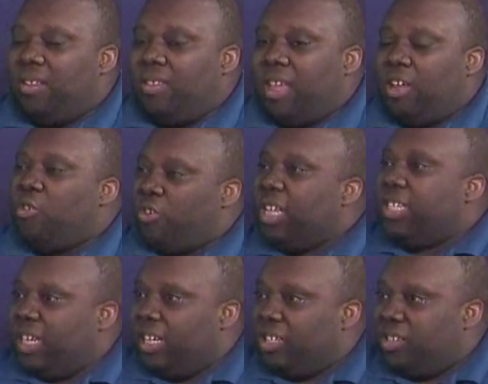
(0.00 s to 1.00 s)
that you're
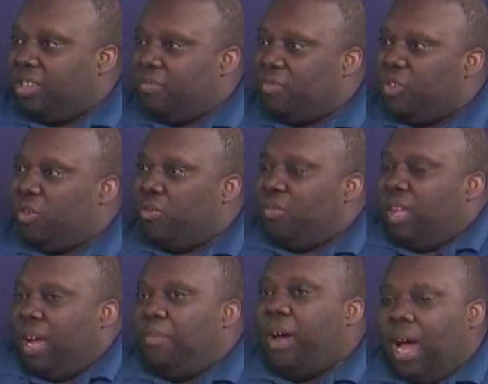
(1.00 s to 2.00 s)
listening to them. So
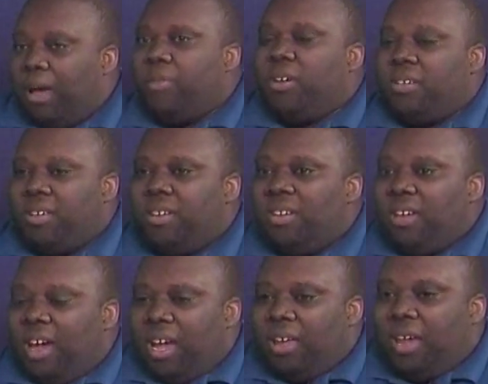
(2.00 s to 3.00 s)

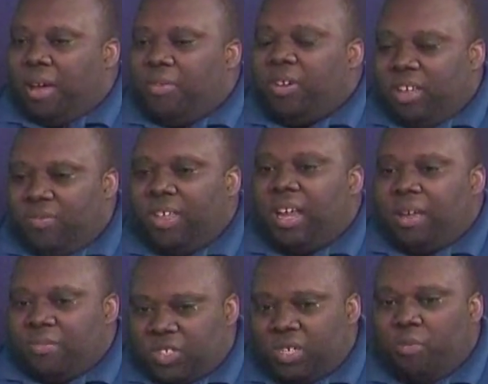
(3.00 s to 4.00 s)
I believe that
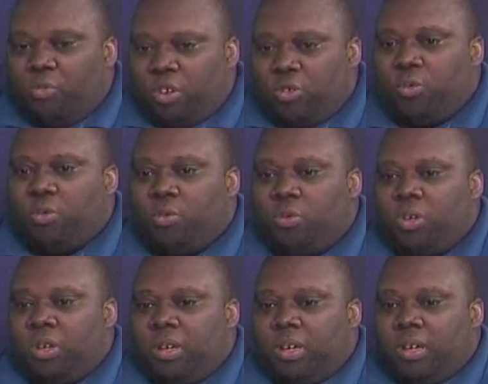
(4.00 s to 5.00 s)
I'm someone who
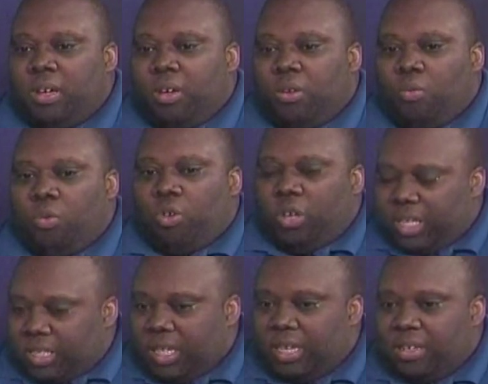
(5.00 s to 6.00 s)
will
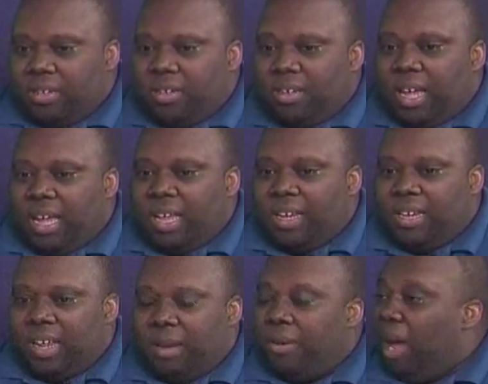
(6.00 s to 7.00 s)
listen,
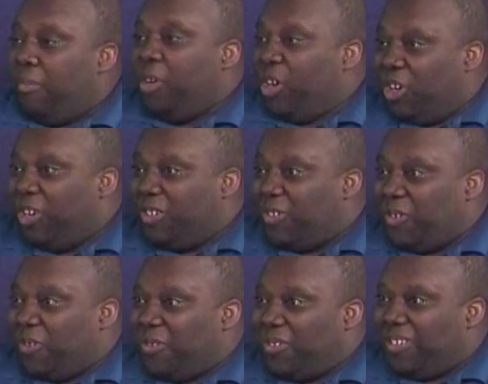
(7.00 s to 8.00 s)
and I'm a good
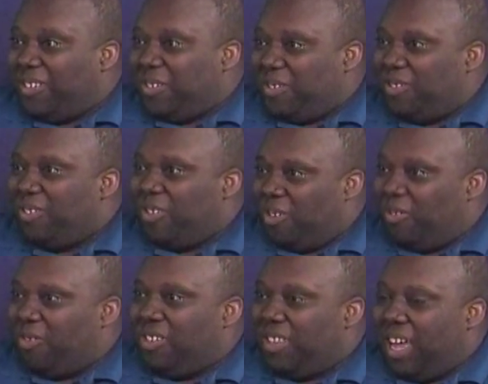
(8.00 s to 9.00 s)
listener to
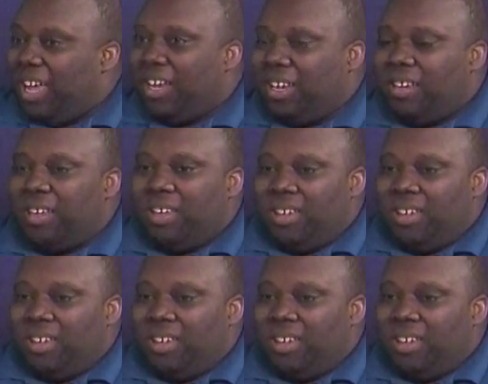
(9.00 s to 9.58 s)
that. And